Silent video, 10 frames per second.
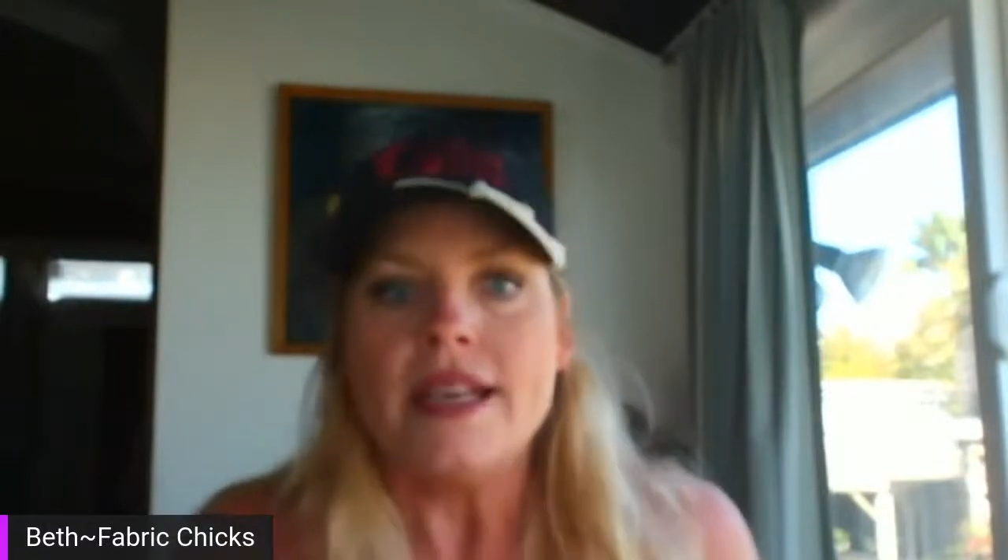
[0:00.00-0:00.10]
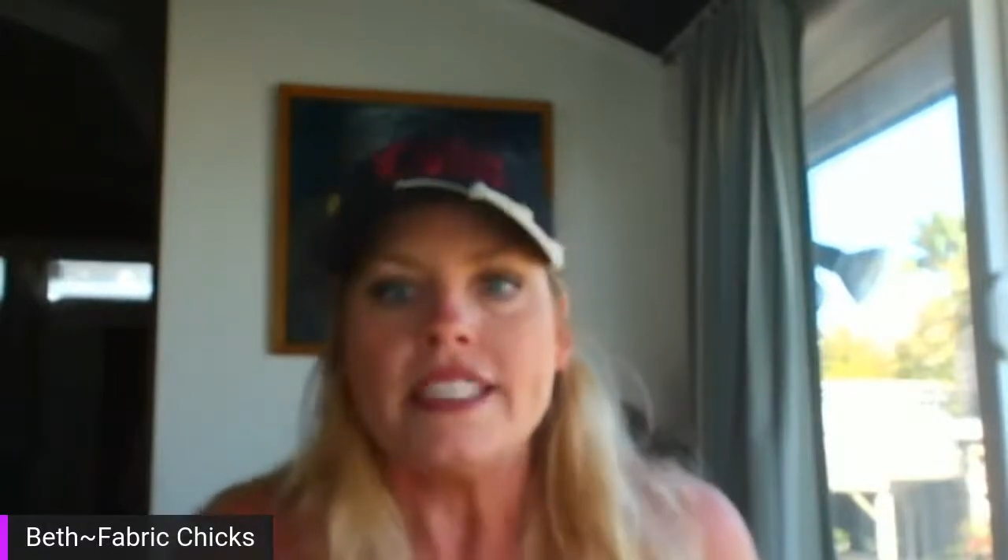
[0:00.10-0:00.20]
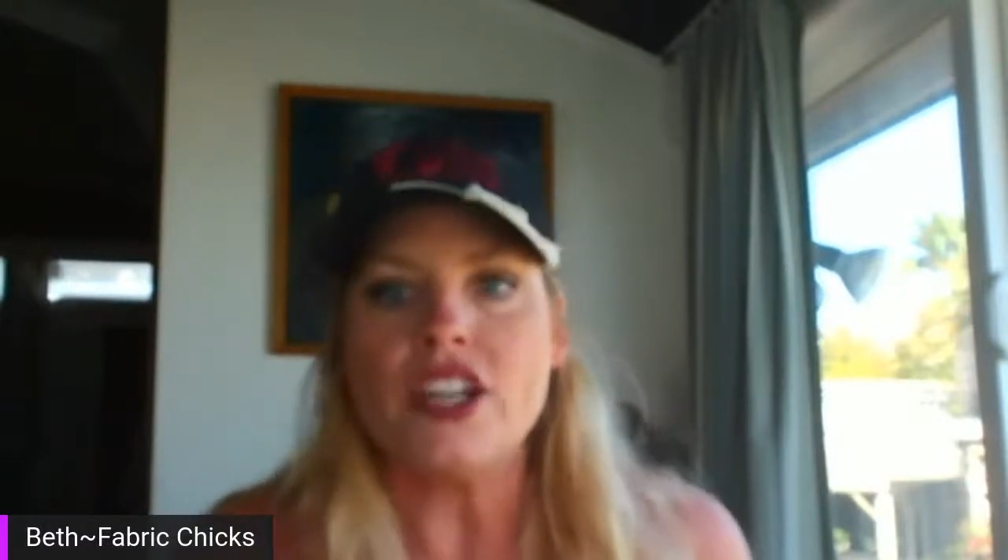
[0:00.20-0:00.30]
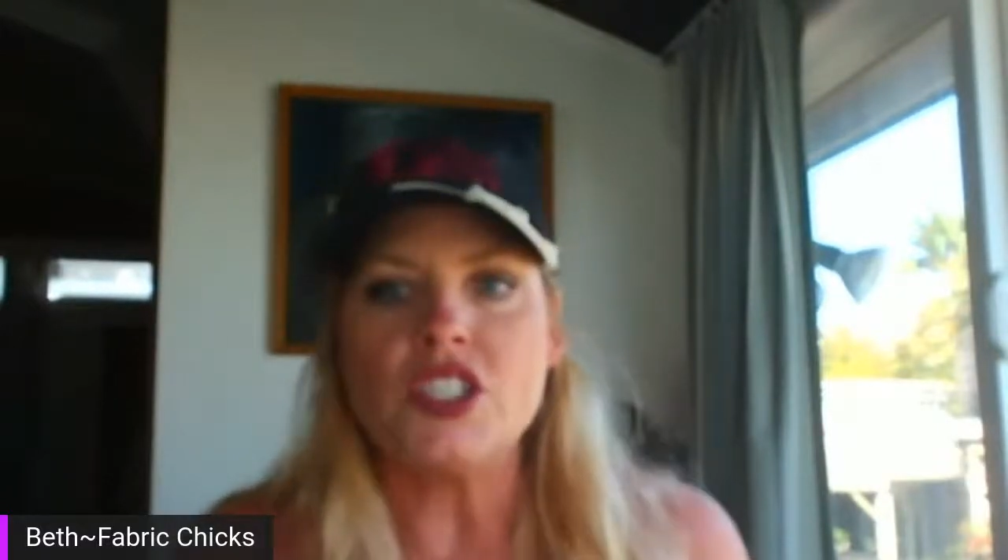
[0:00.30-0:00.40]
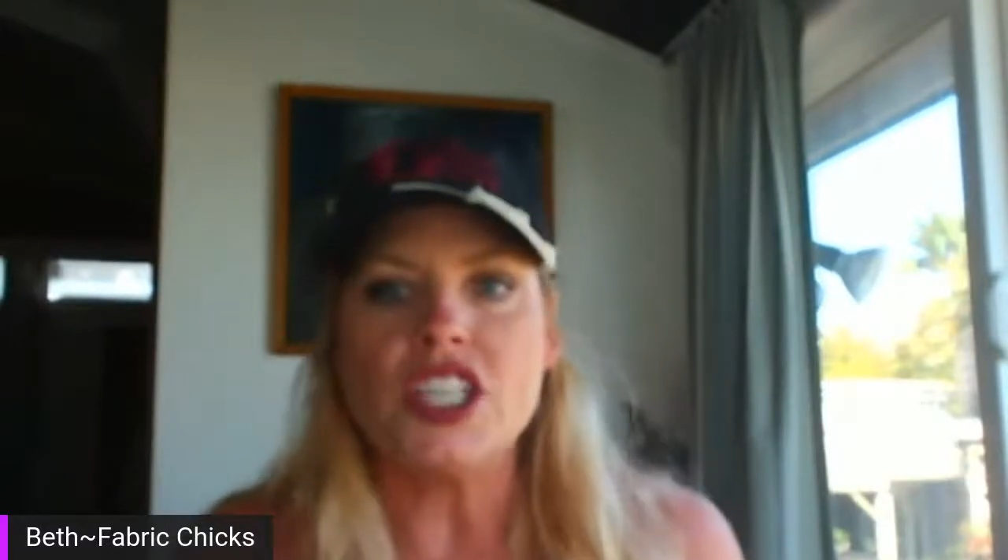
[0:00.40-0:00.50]

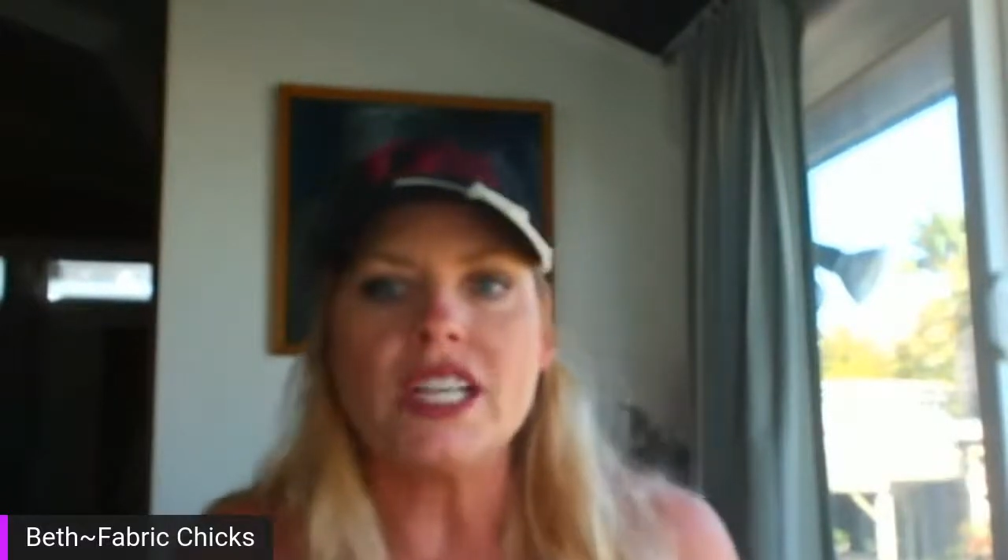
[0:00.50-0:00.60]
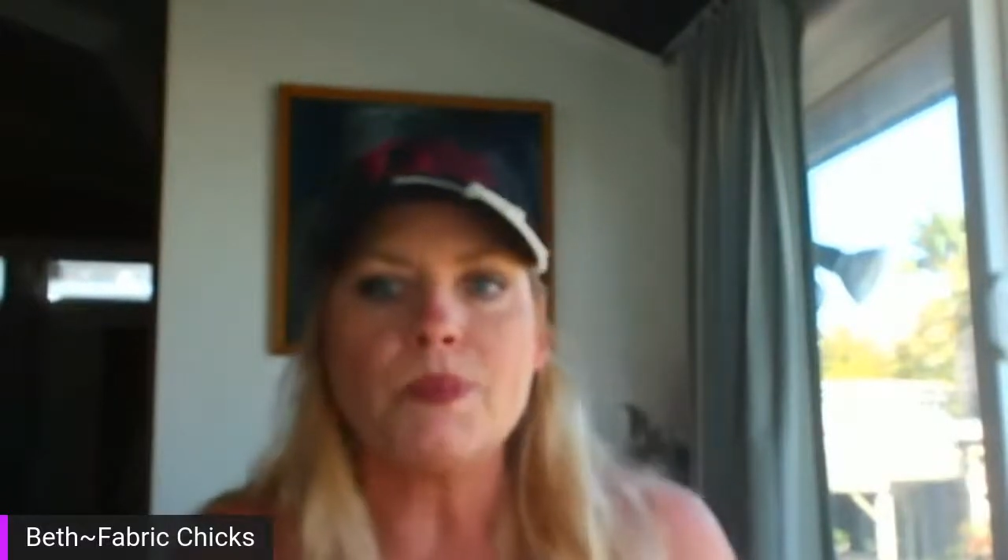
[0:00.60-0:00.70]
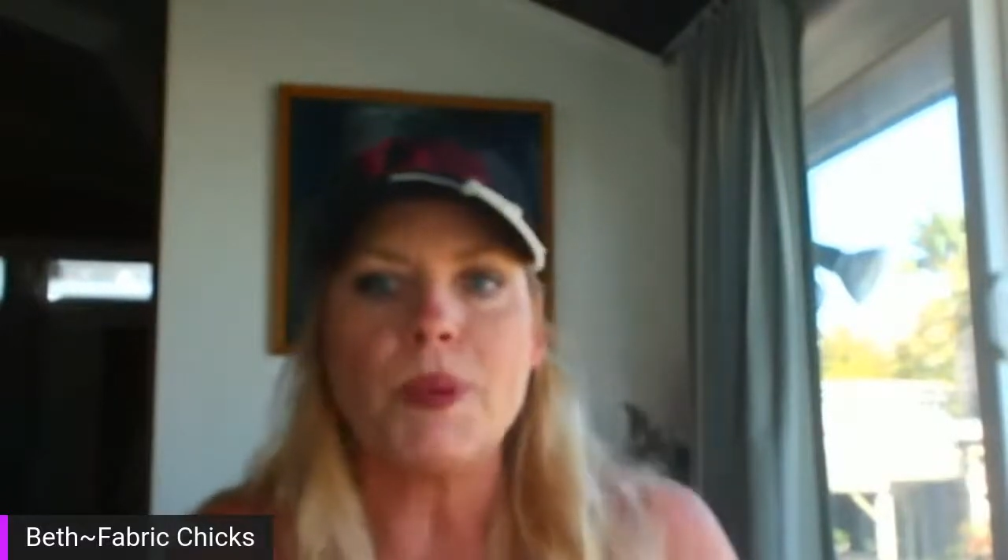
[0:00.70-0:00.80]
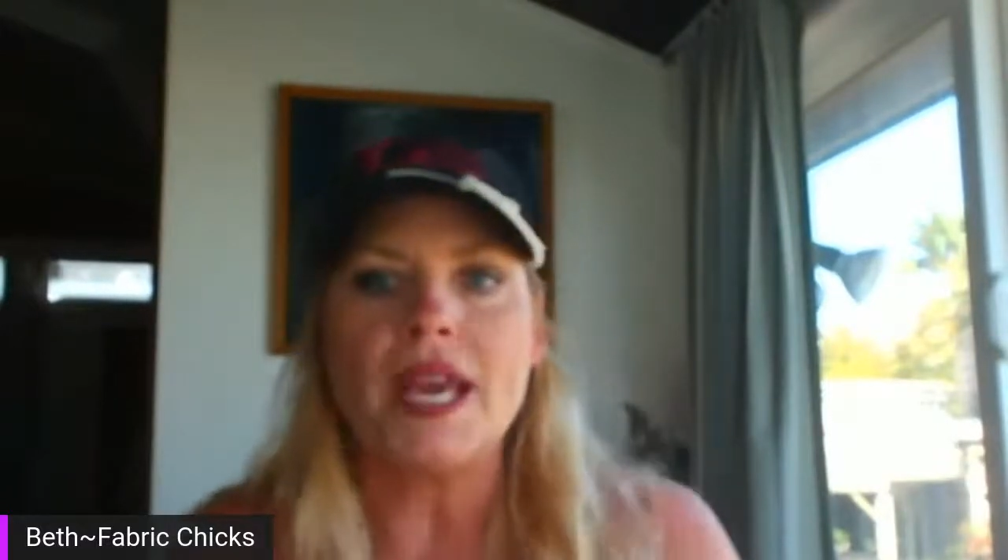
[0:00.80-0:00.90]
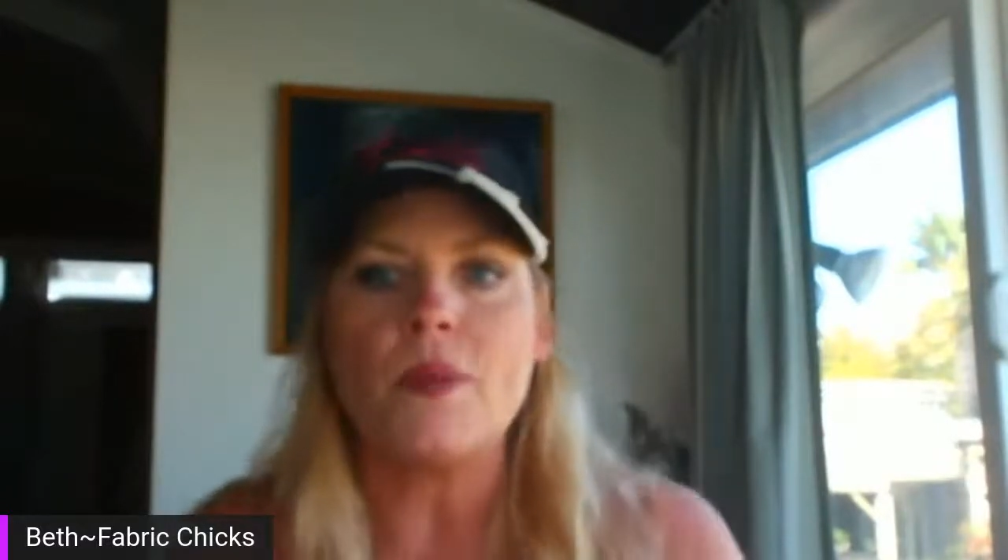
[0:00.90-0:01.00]
So
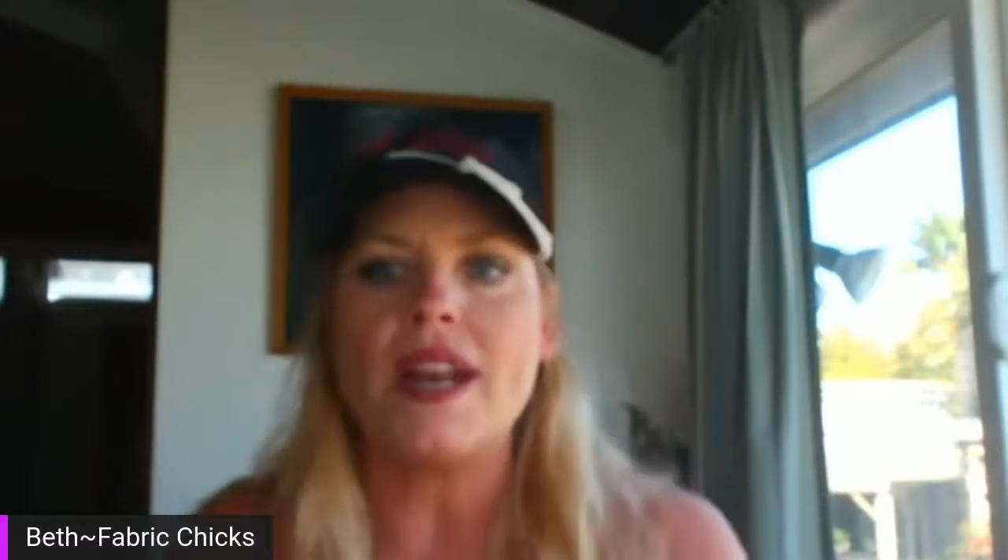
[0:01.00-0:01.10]
just pick